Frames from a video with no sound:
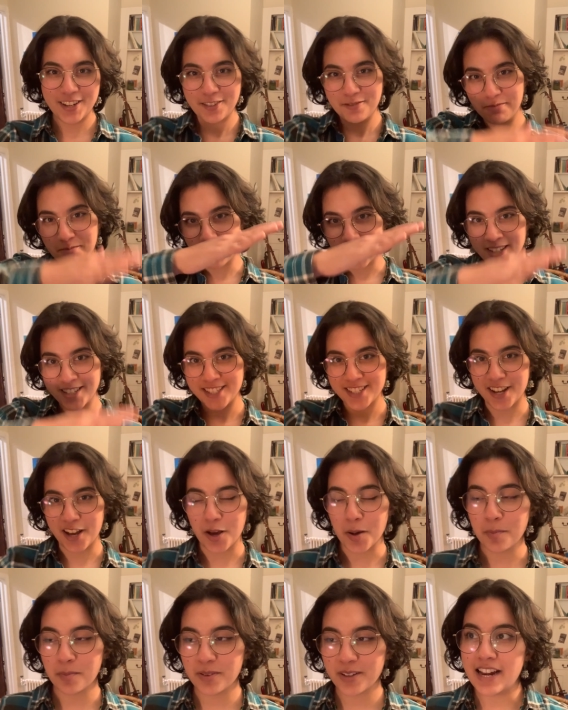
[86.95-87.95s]
bust
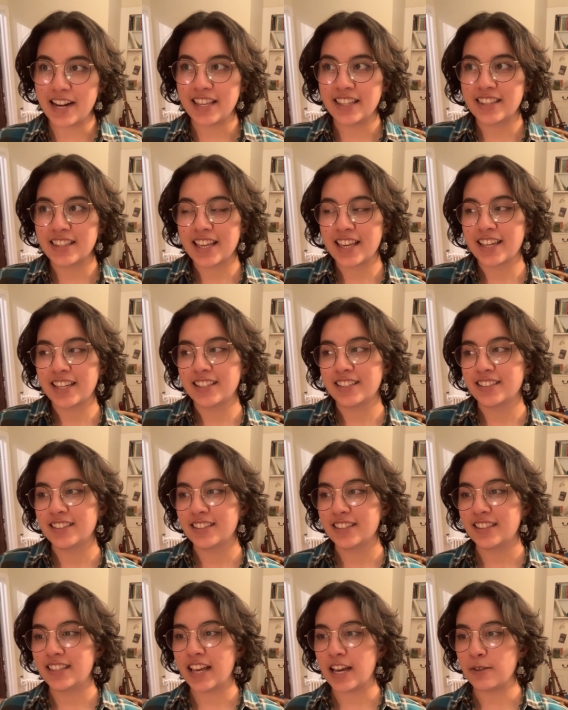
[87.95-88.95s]
up. Anything
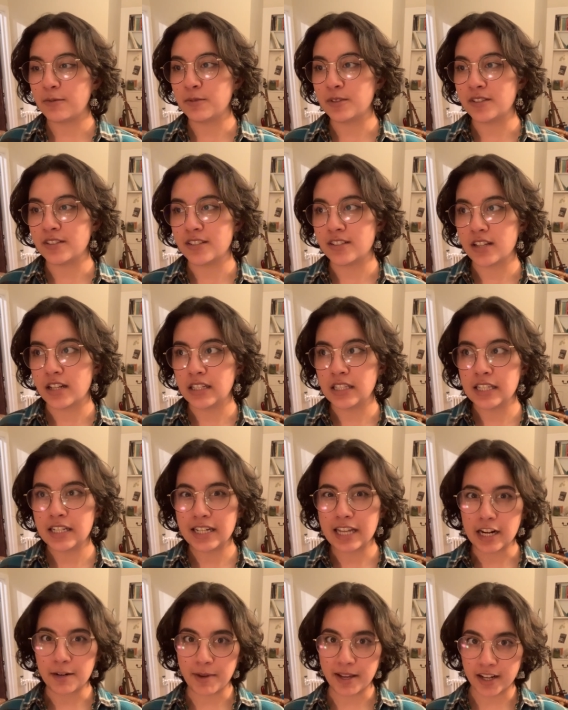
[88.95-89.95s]
that was a little
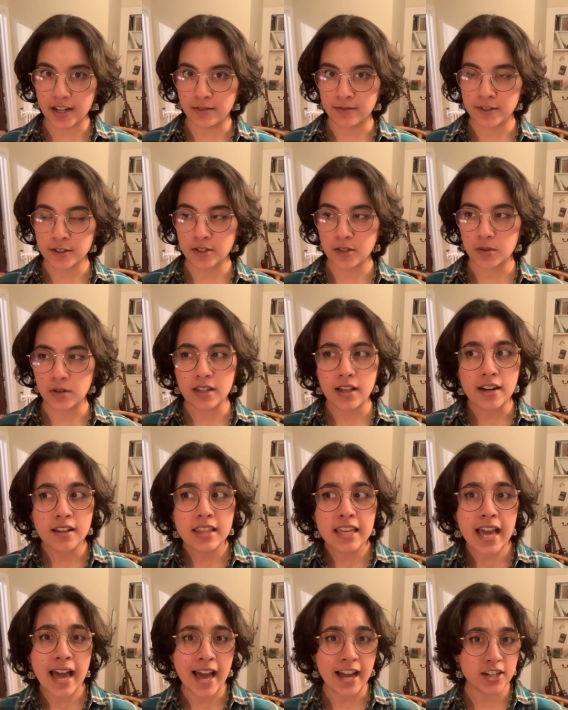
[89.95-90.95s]
out of my comfort zone. A lot of
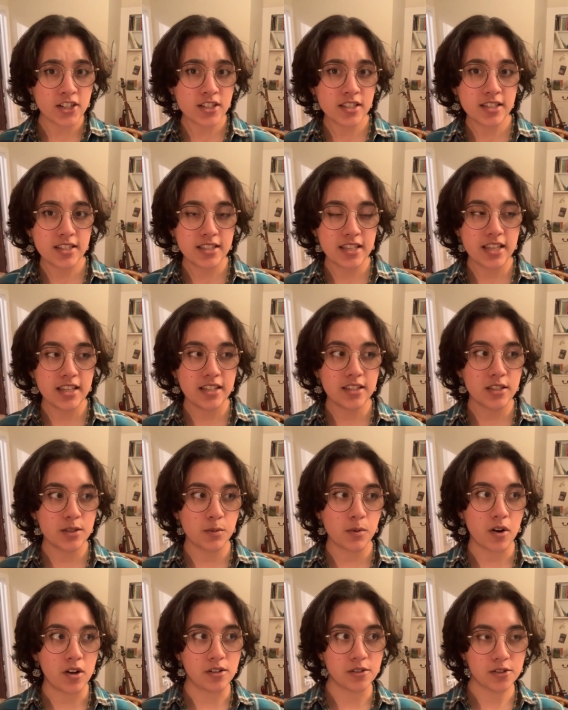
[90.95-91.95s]
the action scenes
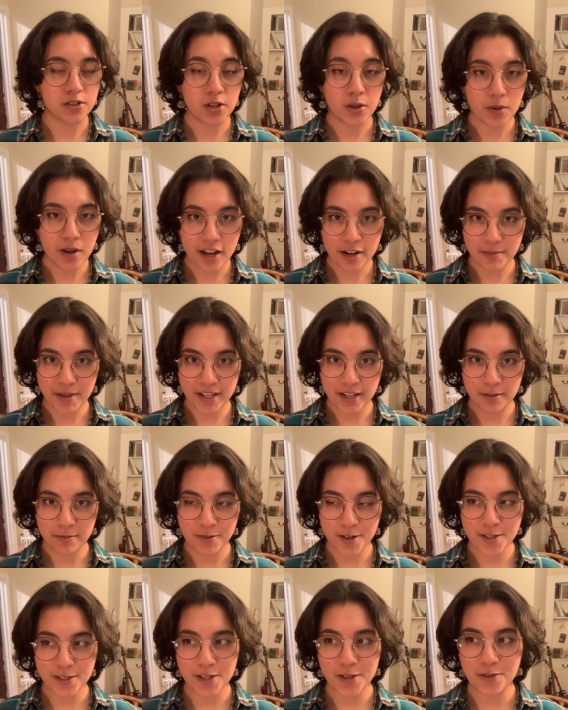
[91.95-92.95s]
were also out of my
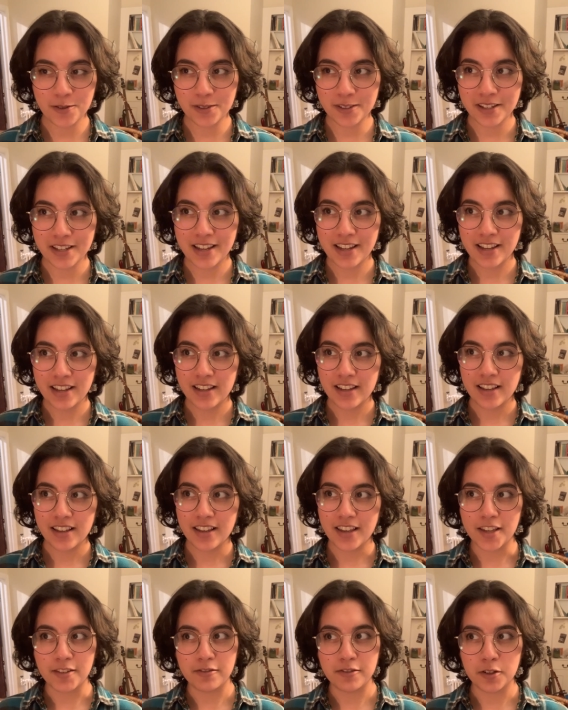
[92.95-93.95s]
comfort zone.
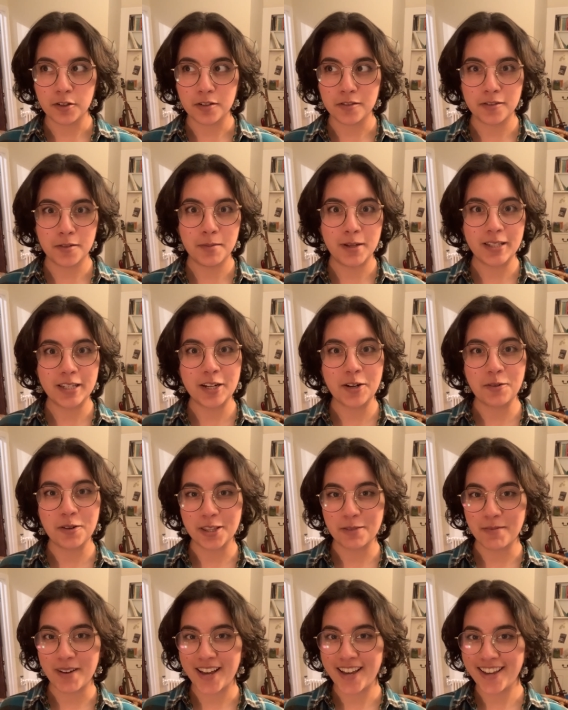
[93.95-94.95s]
If you're familiar
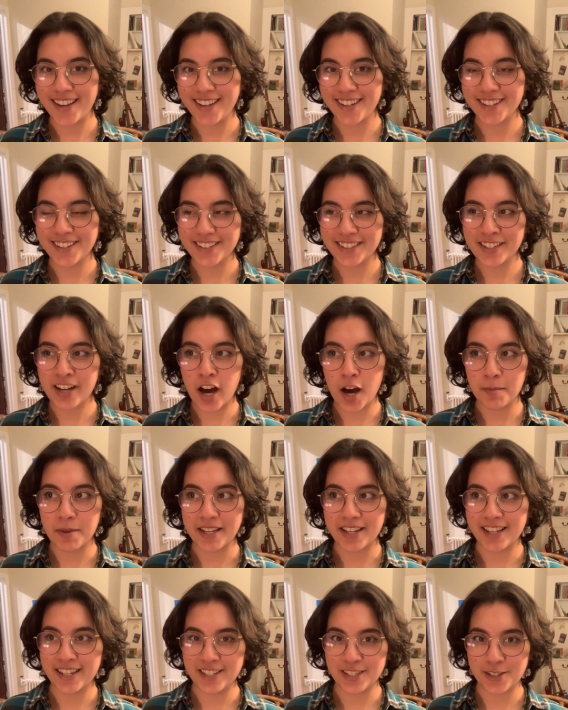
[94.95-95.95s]
with my
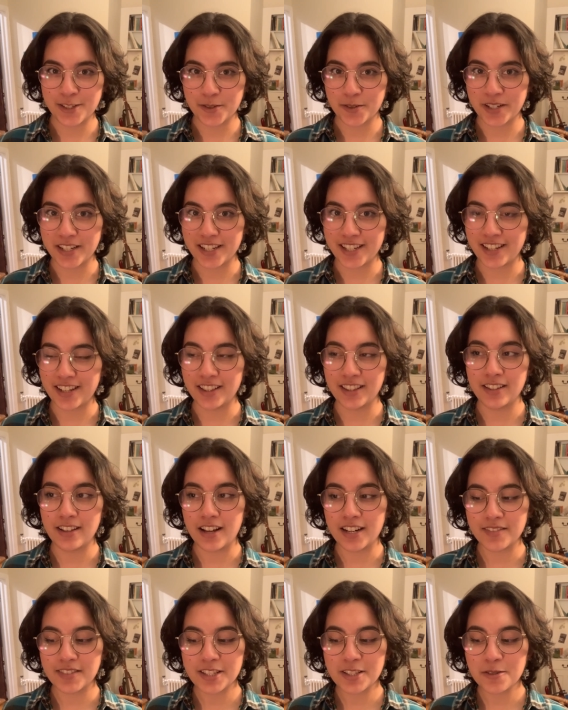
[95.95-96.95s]
comic history, a lot
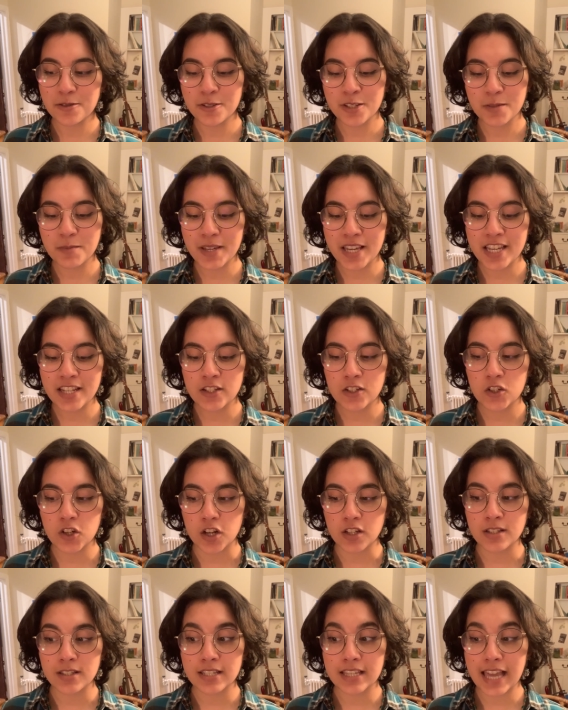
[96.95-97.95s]
of it used to be
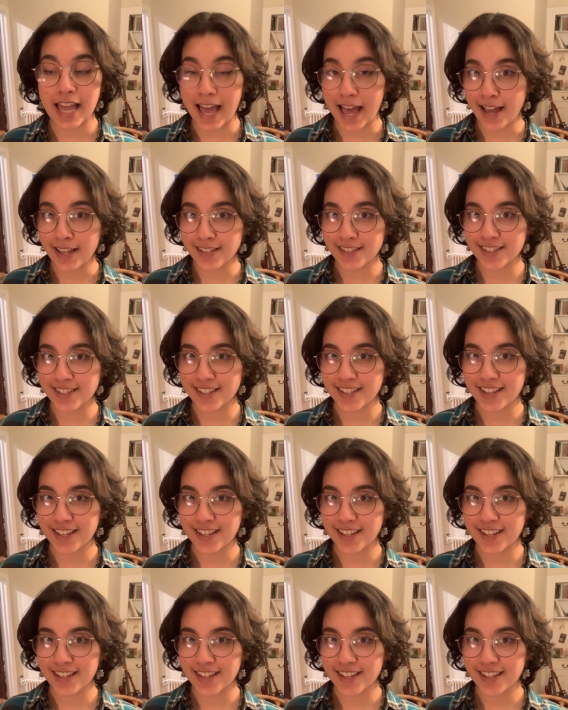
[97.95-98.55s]
just cats.